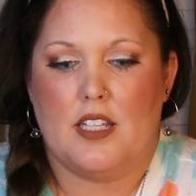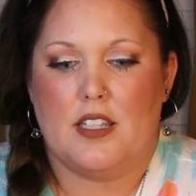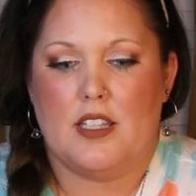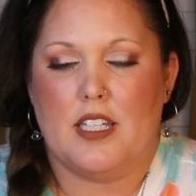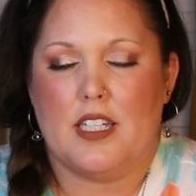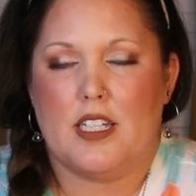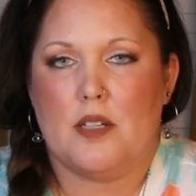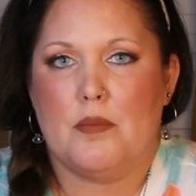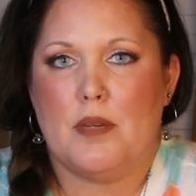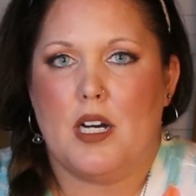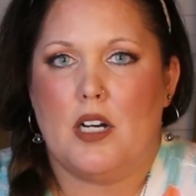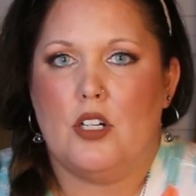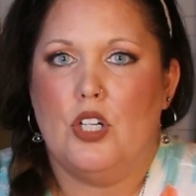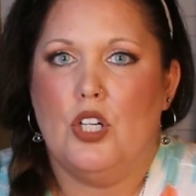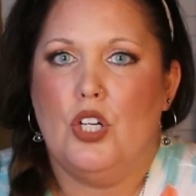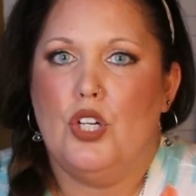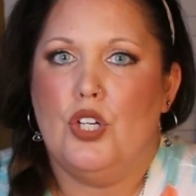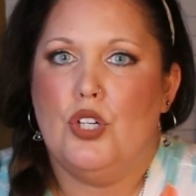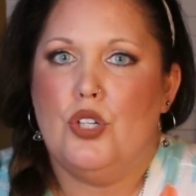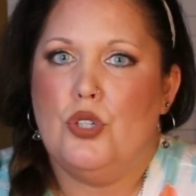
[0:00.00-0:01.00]
and think
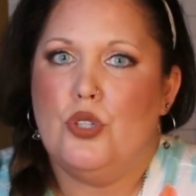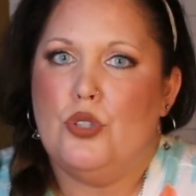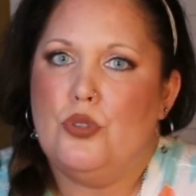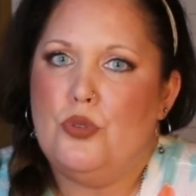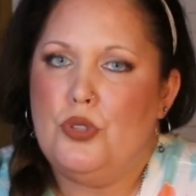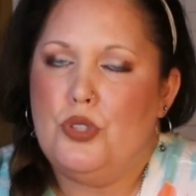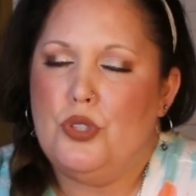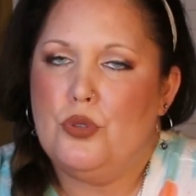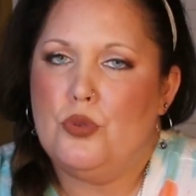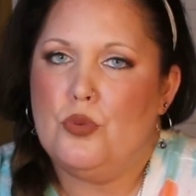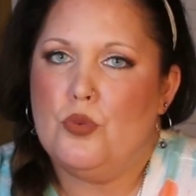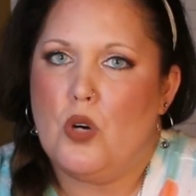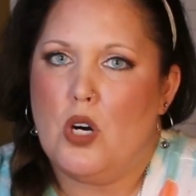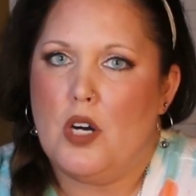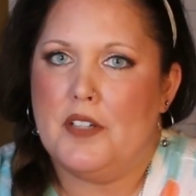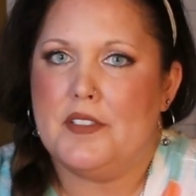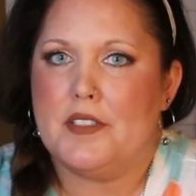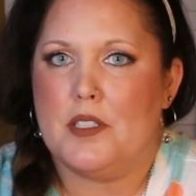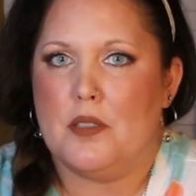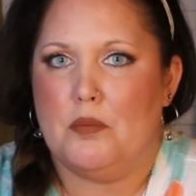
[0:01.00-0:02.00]
about who you
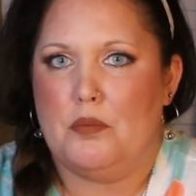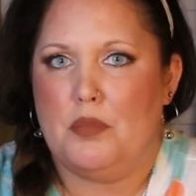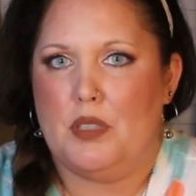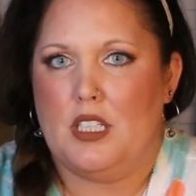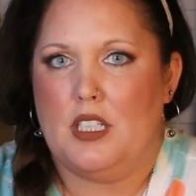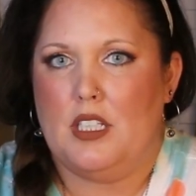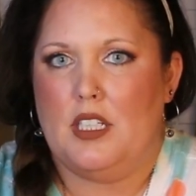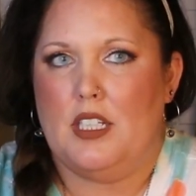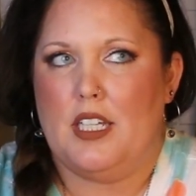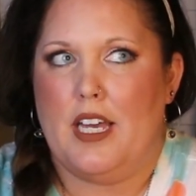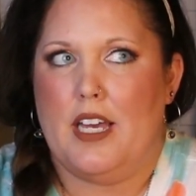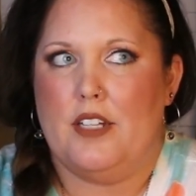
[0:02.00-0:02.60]
want to be